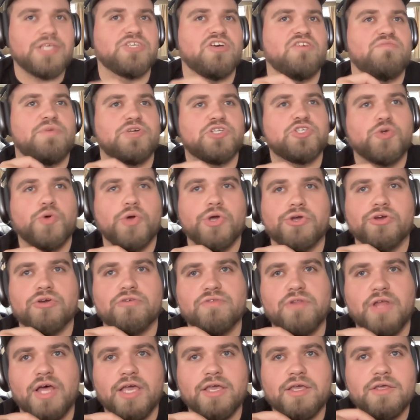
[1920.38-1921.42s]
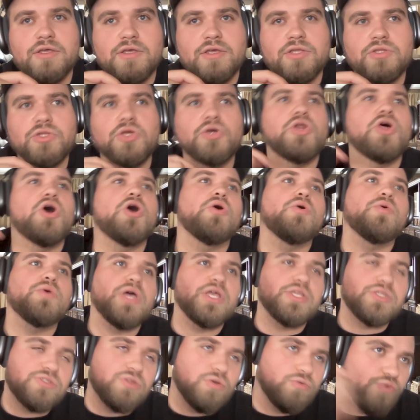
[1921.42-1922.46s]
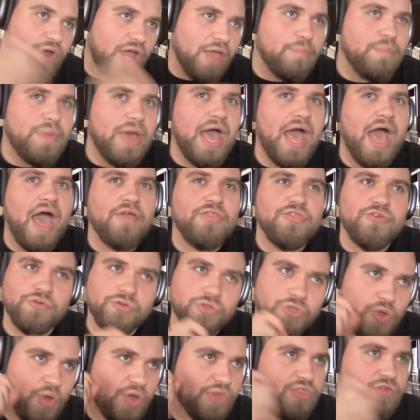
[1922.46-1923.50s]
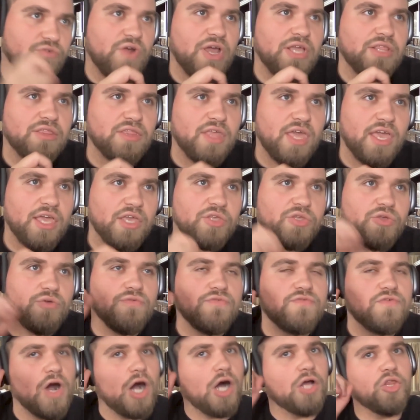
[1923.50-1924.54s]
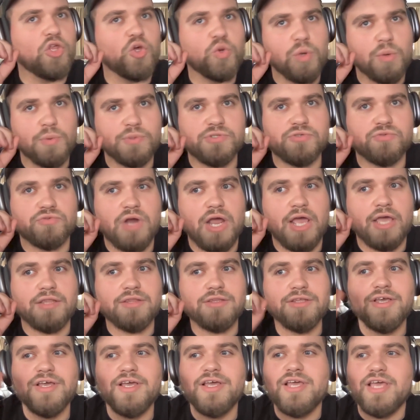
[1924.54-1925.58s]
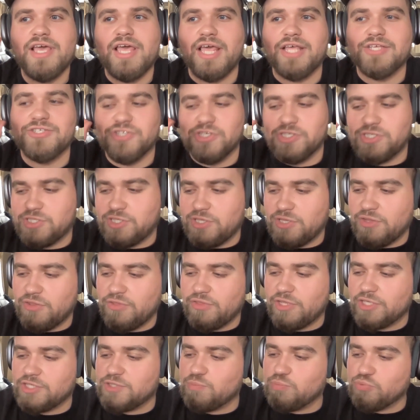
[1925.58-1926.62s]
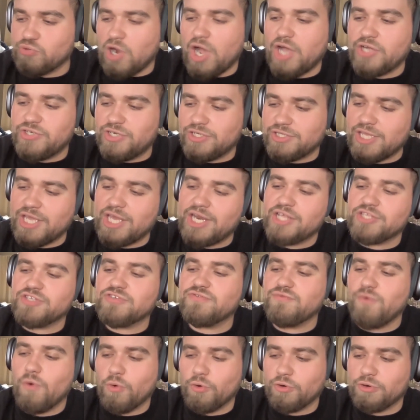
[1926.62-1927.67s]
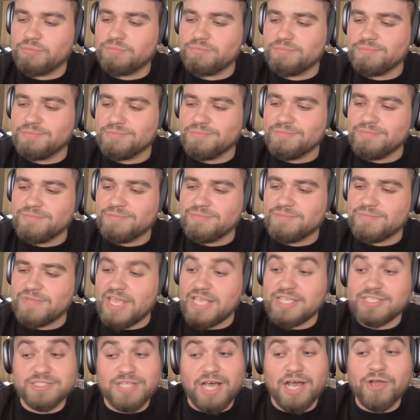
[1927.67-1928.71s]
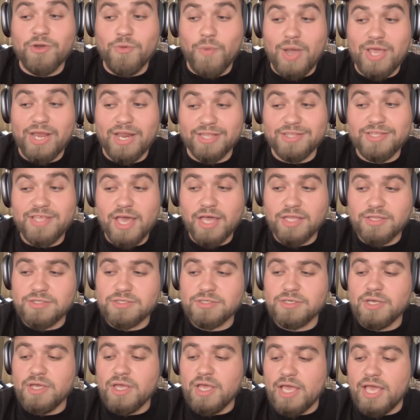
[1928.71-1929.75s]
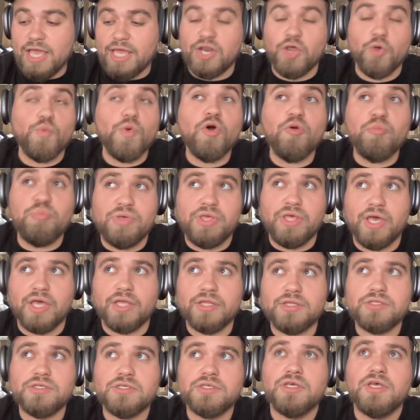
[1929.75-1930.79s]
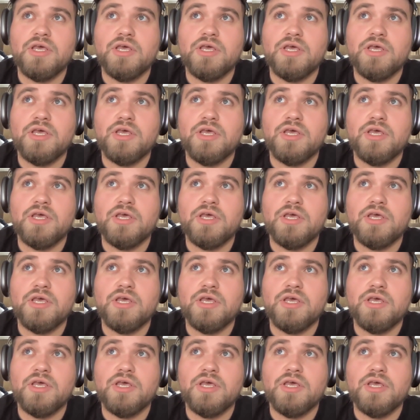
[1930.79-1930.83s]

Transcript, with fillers: myself much quicker of like, no, it's the right path. You're doing the right thing. You followed what was right. It's just this project in its form is not quite it yet, and it will be it.